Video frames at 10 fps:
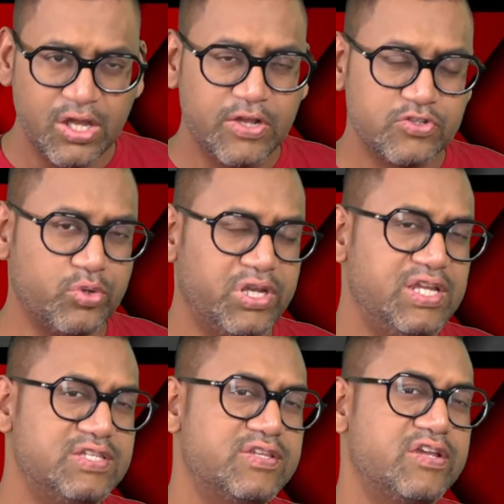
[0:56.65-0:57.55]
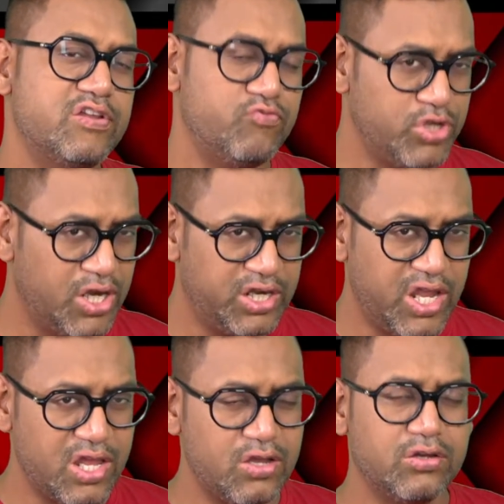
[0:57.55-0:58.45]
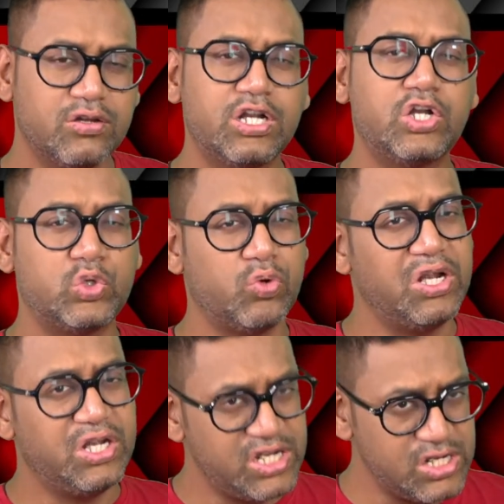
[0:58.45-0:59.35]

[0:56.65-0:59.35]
So in each session we are taking 20